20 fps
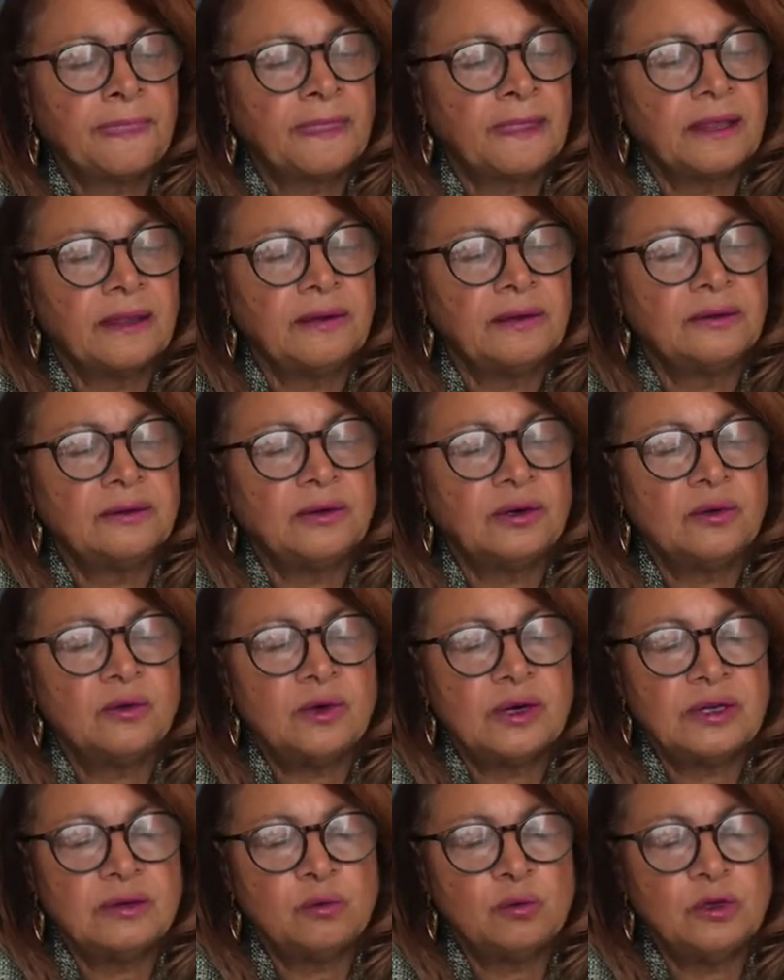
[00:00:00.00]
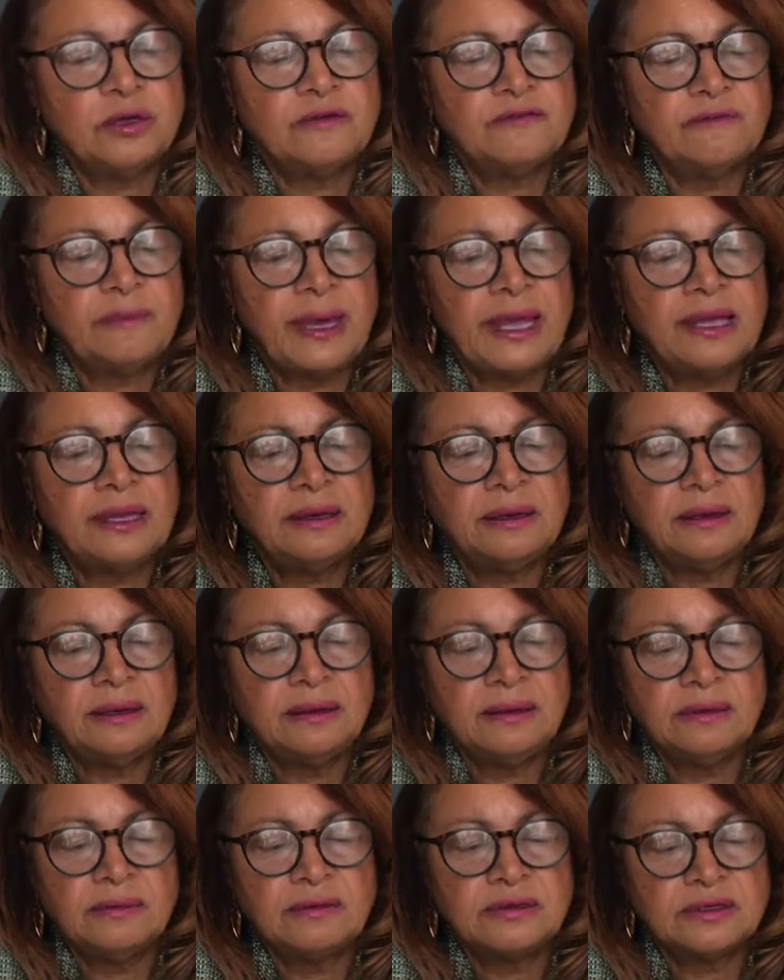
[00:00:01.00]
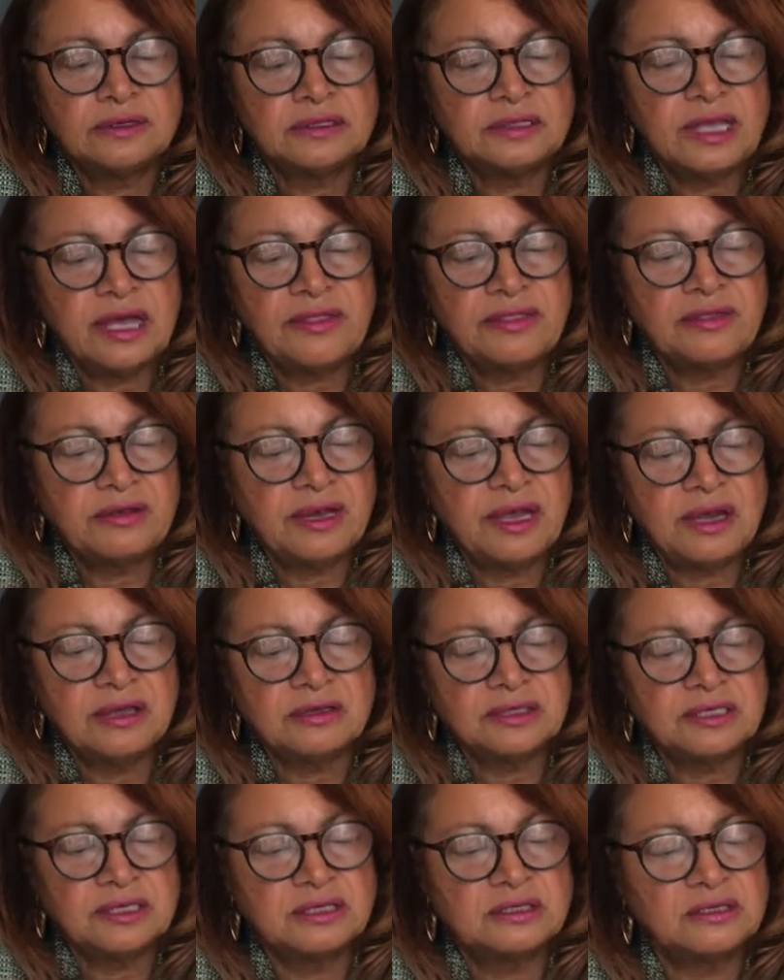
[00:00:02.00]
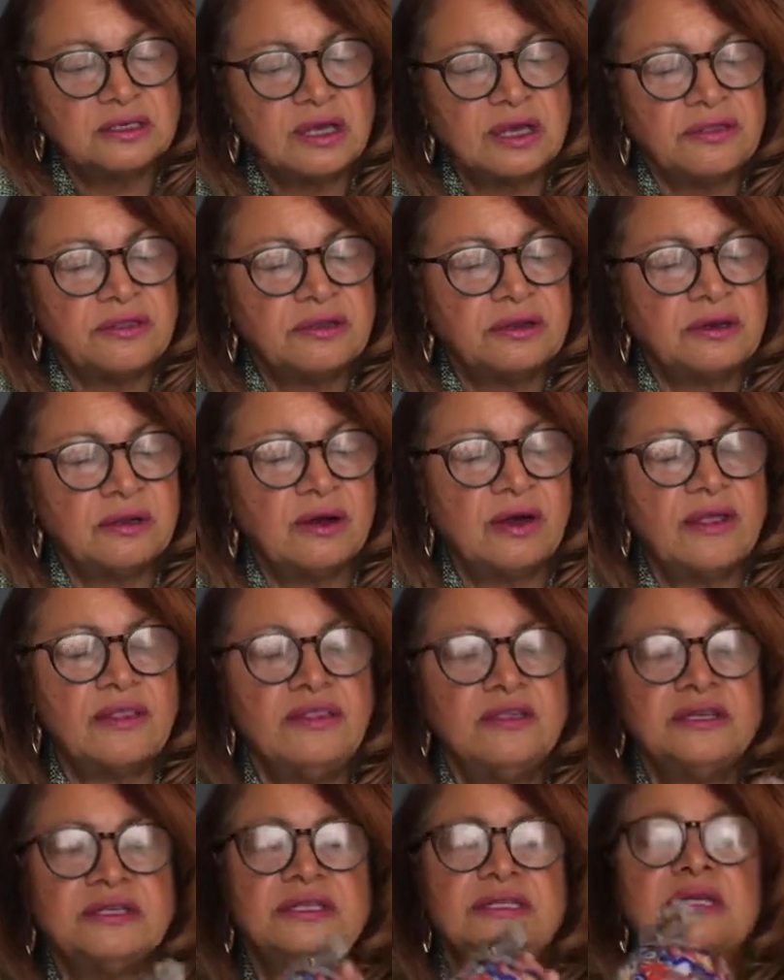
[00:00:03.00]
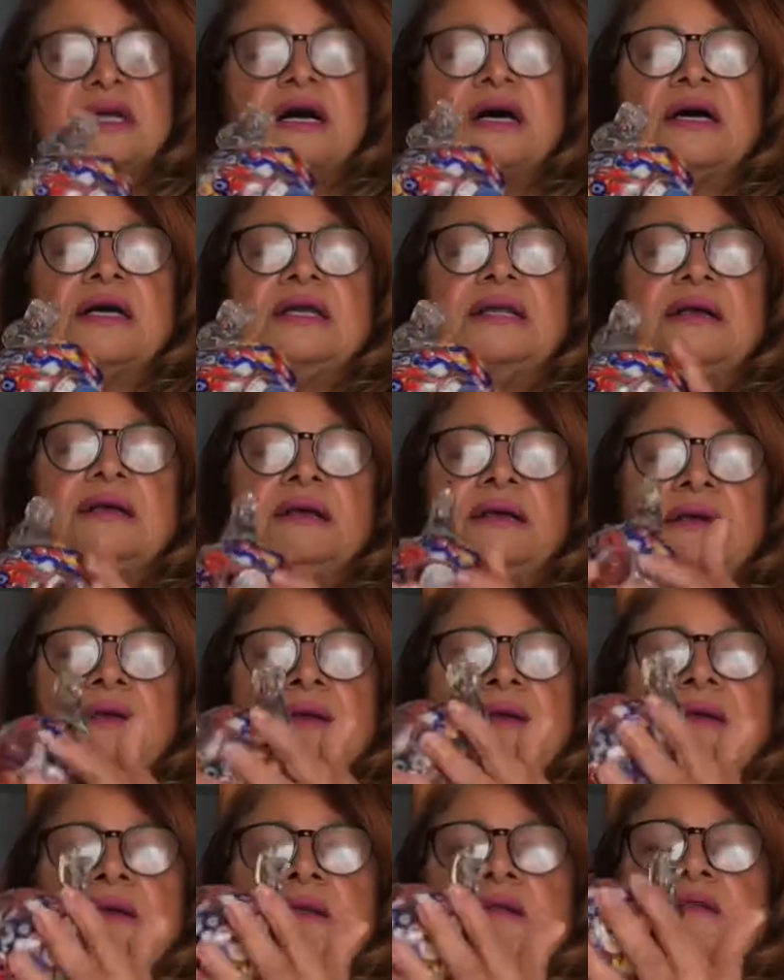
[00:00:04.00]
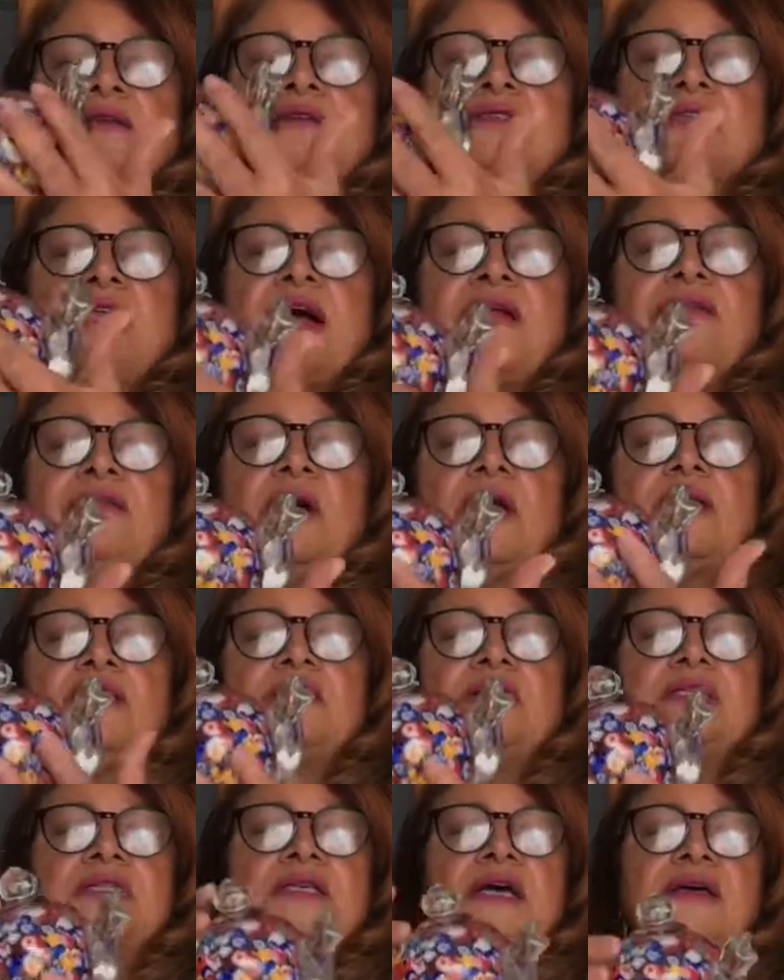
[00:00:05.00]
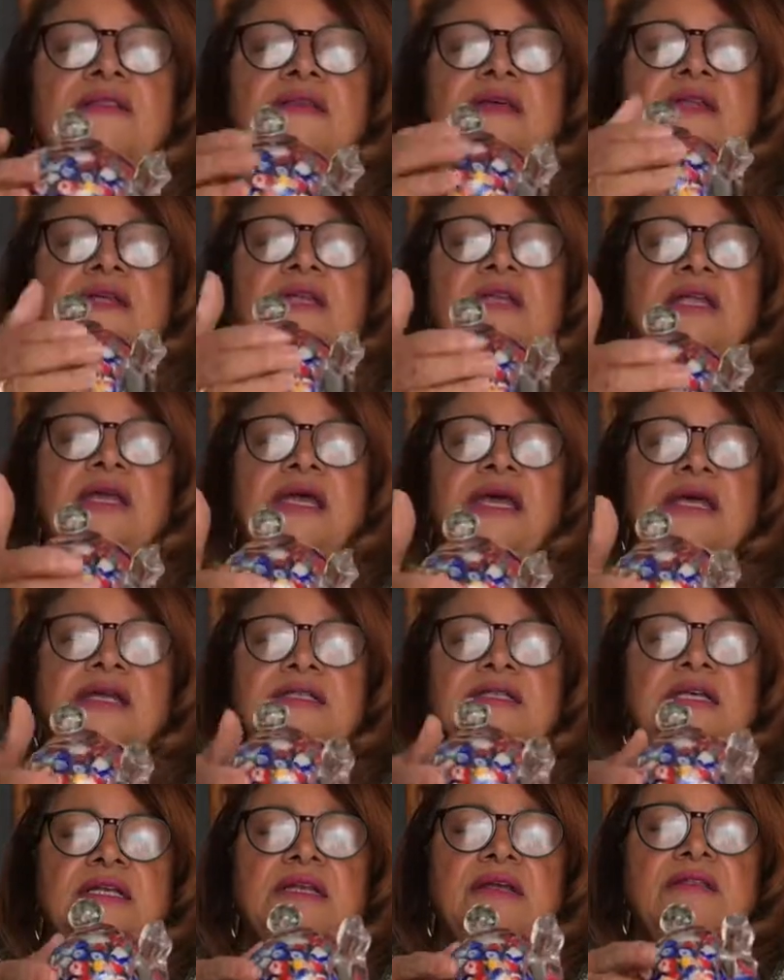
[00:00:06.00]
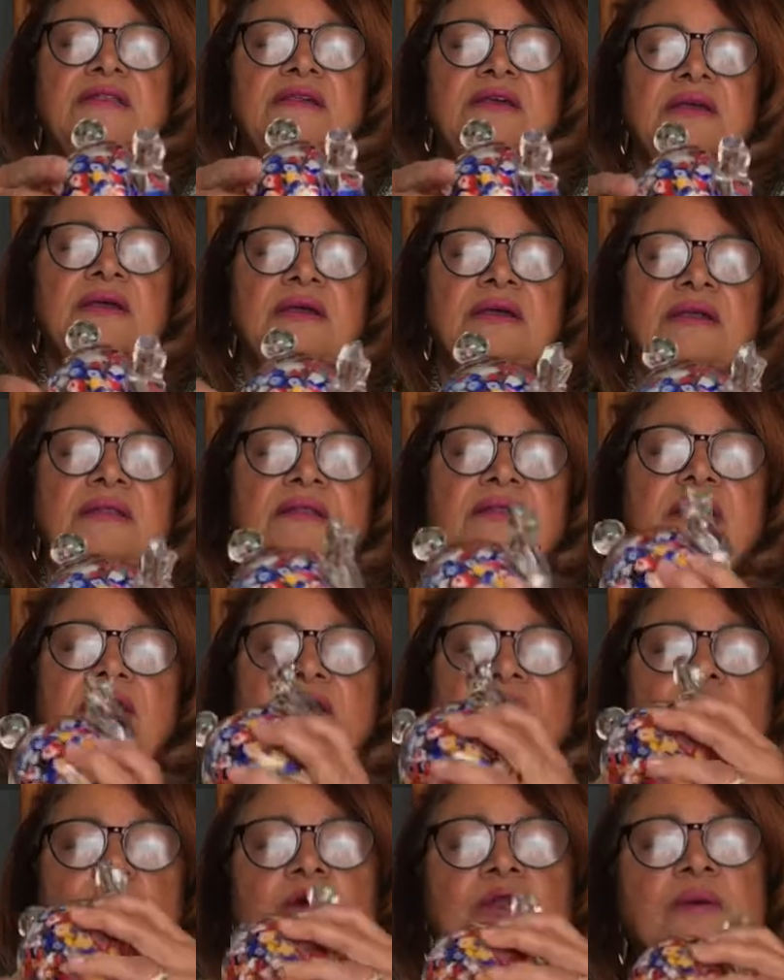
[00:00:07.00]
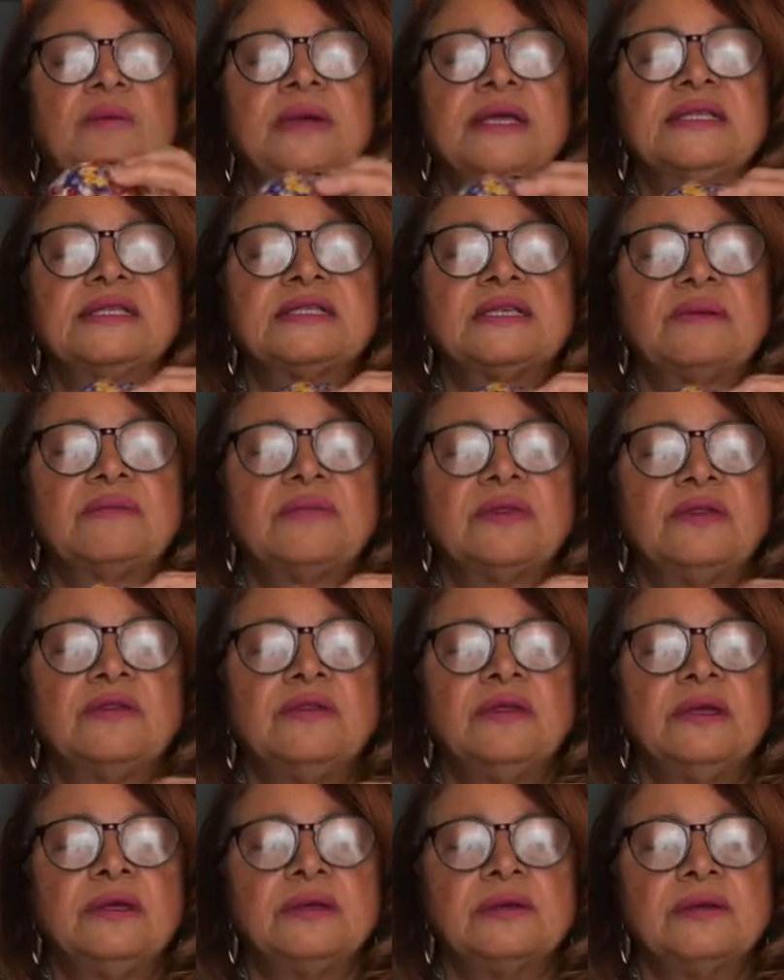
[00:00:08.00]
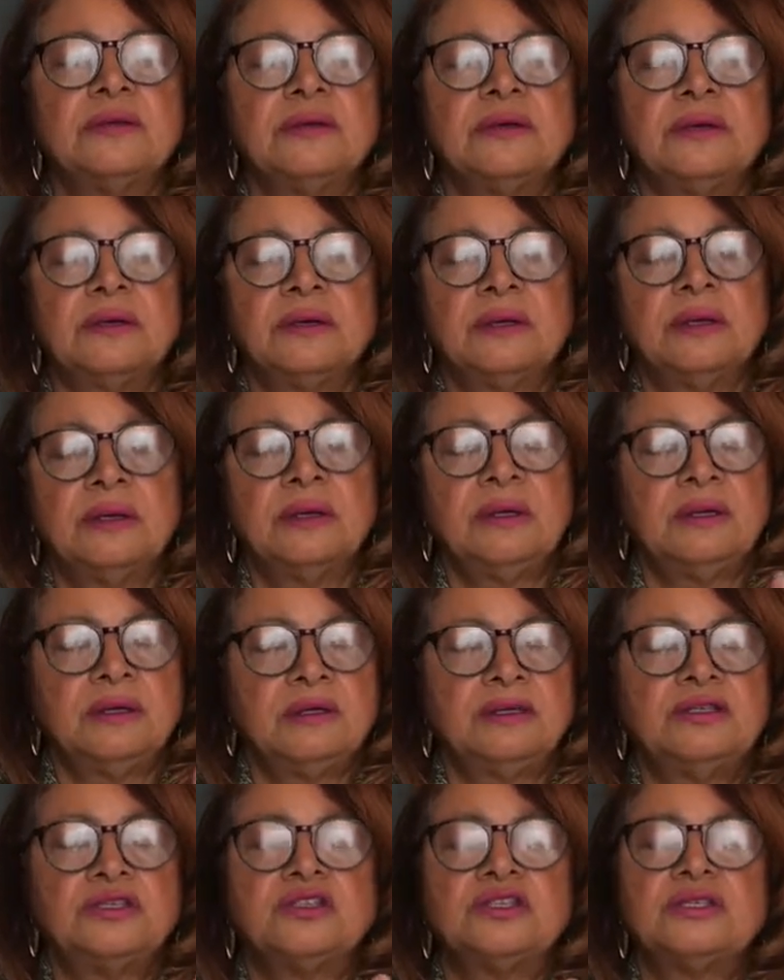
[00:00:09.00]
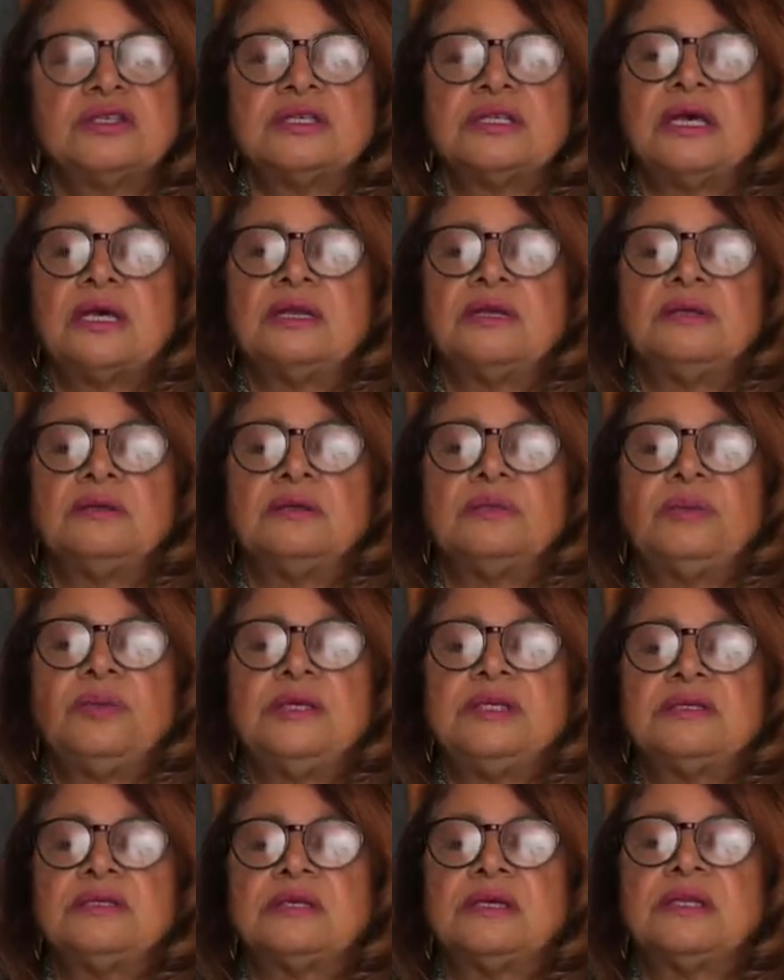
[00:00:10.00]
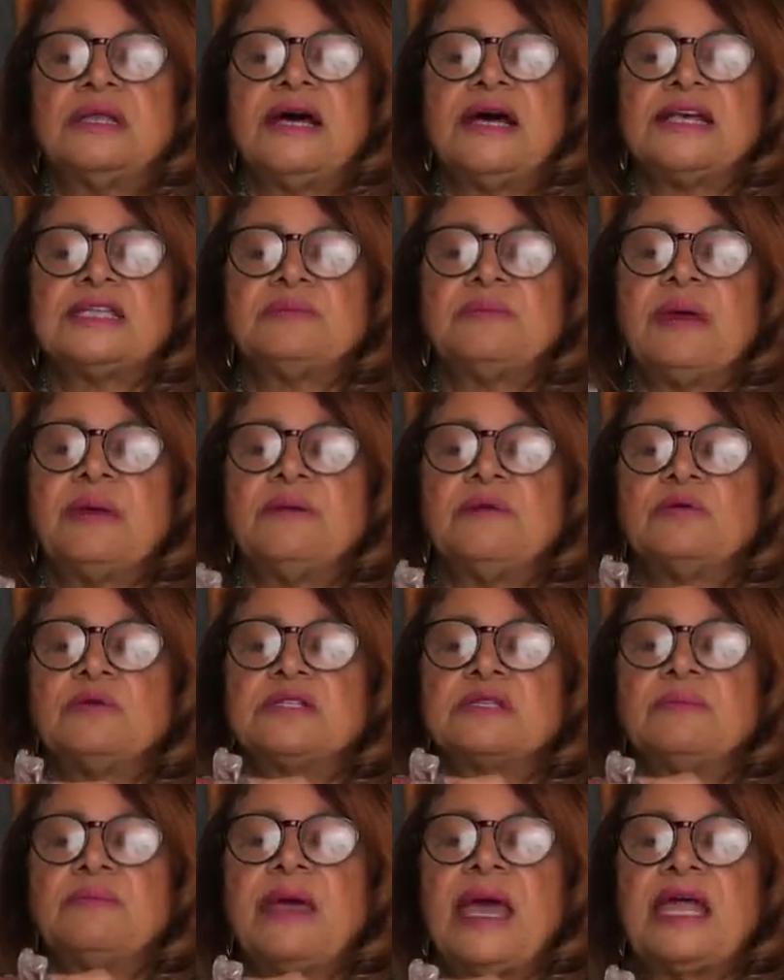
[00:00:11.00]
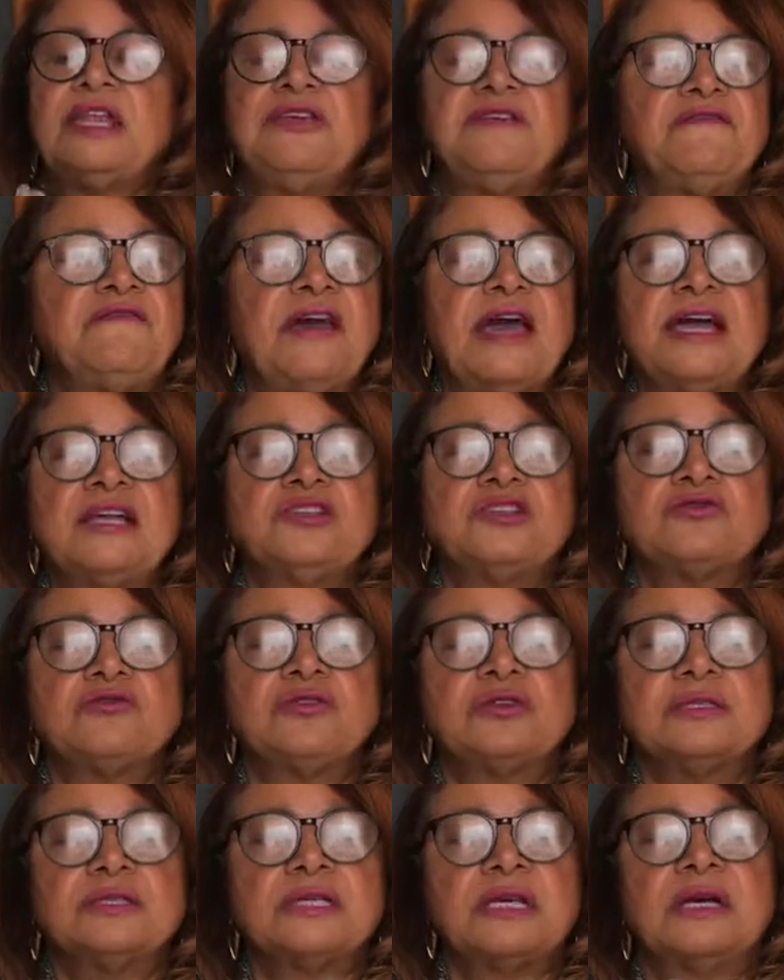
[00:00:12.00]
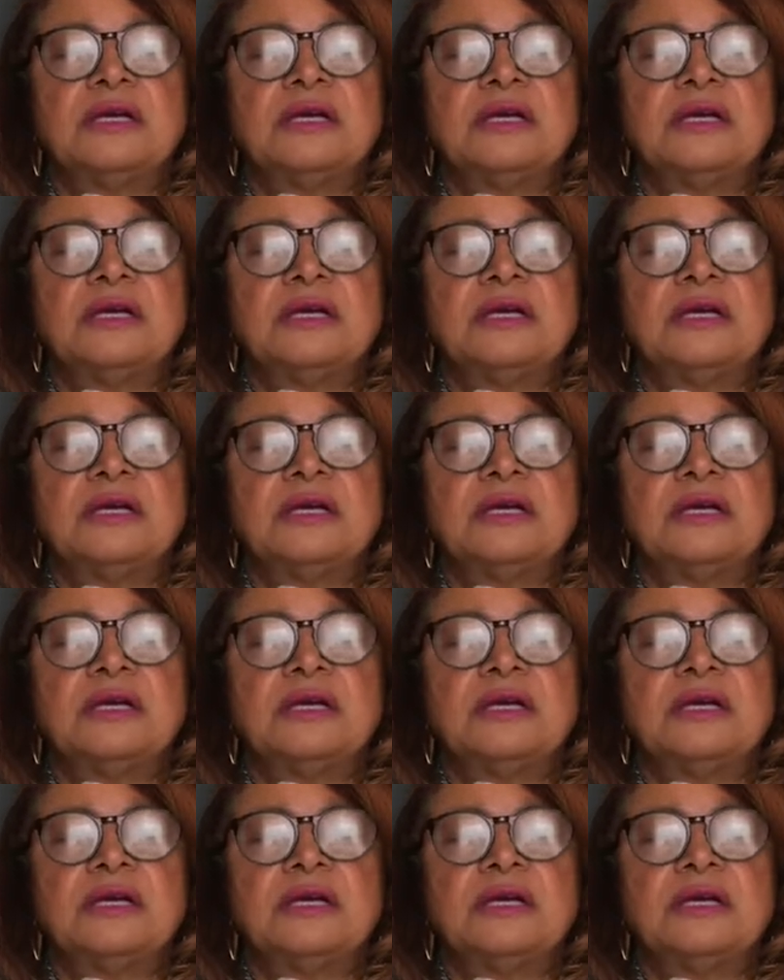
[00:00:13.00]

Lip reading: I don't know what it would have been. There's nothing else. There's nothing on this side. There's nothing on this side that indicates anything, that there would have been something there. It's just that little piece of glass. Maybe it was a manufacturer's